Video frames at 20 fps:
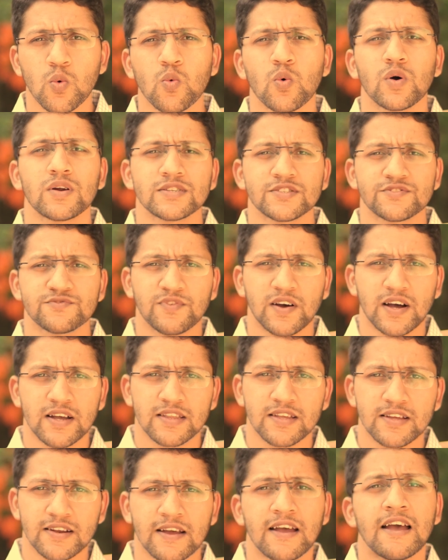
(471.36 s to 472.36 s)
What is
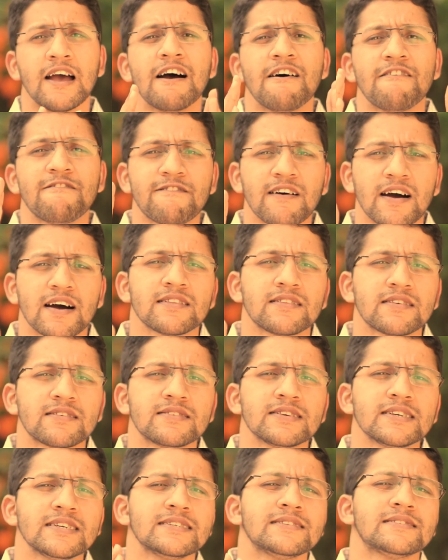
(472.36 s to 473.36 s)
father?
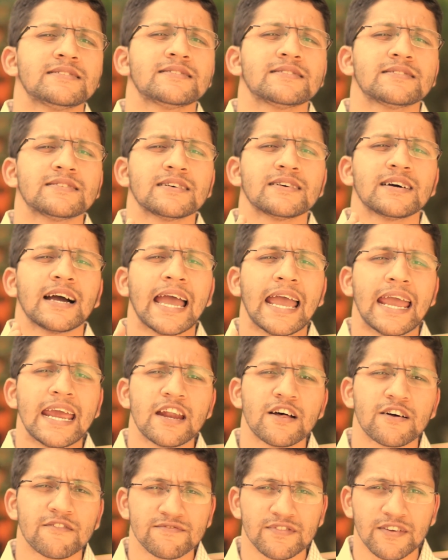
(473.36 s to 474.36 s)
Father is the
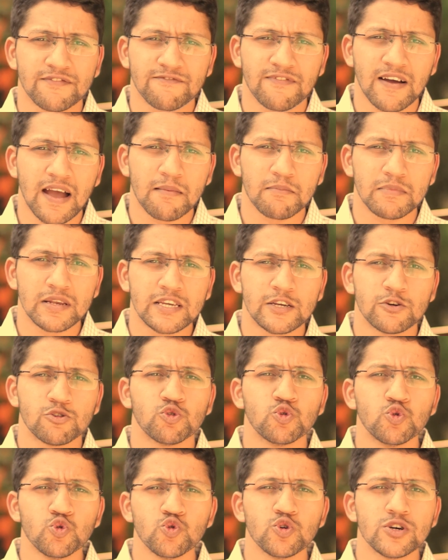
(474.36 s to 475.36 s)
head of the family,
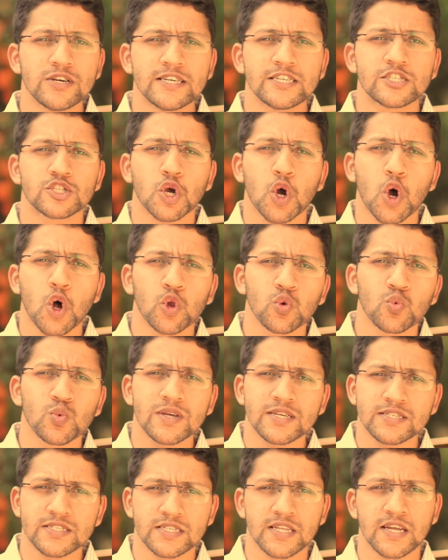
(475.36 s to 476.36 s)
who is
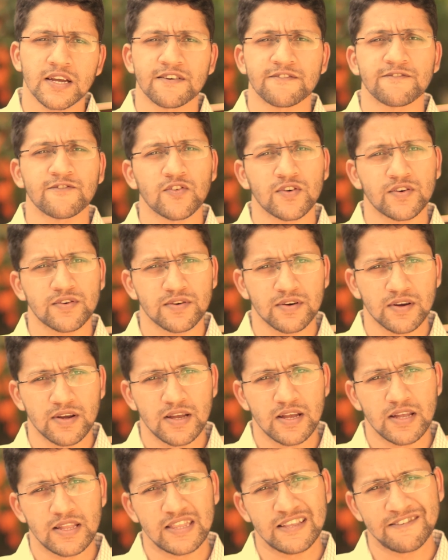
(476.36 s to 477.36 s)
always there for
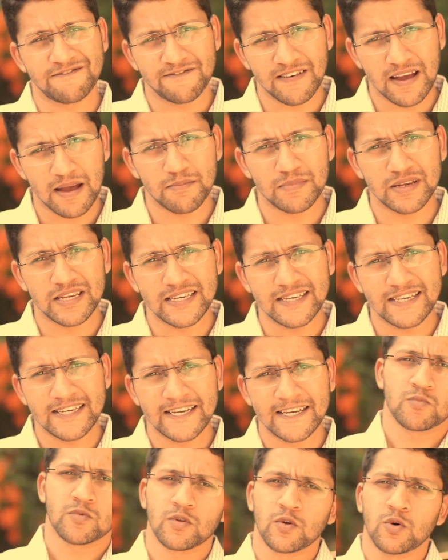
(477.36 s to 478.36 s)
the family,
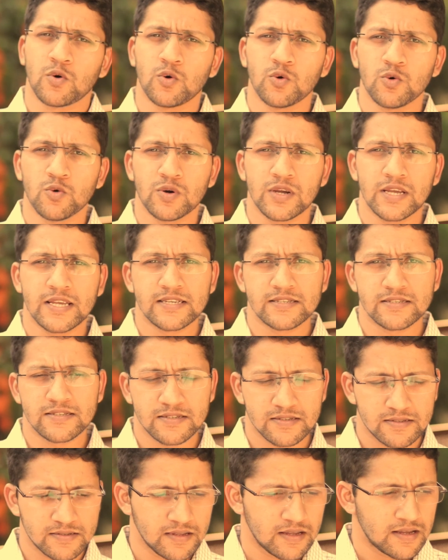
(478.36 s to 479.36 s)
who
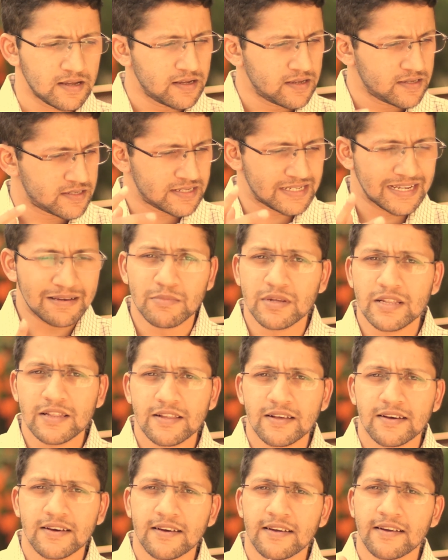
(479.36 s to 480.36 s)
is stable,
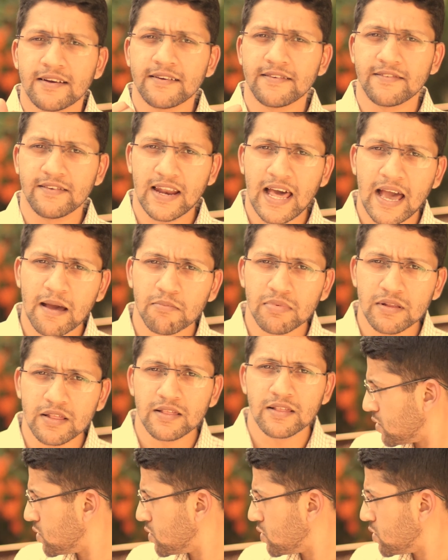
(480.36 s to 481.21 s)
reliable,